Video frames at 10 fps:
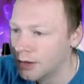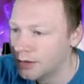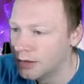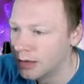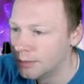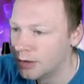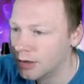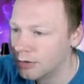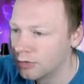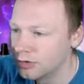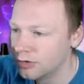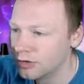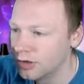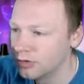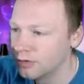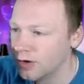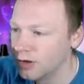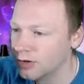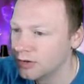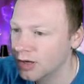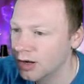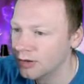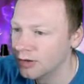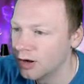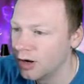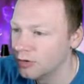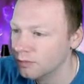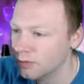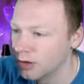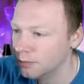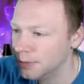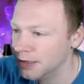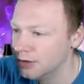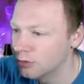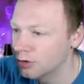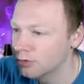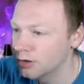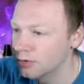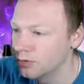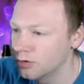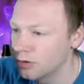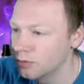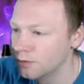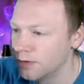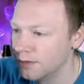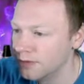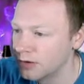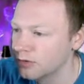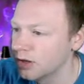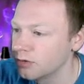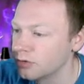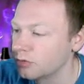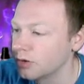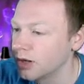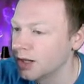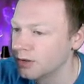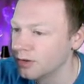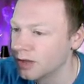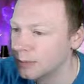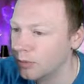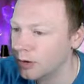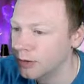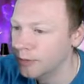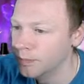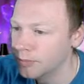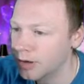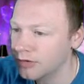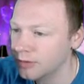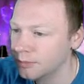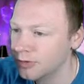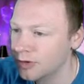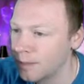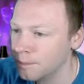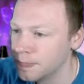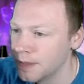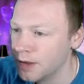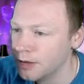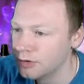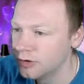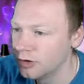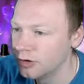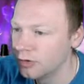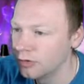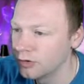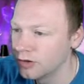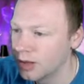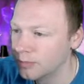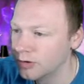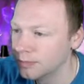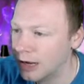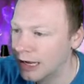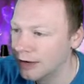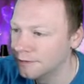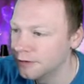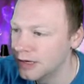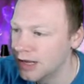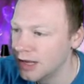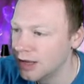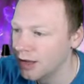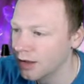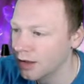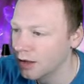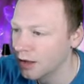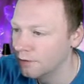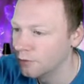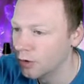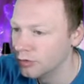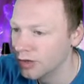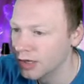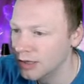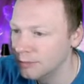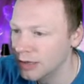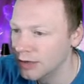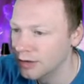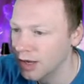The number crossing the channel so far this year are the highest on record, beating 2022's total of 5,828 on the same point by 7%. The surge in crossings come despite a 3-year, 418 million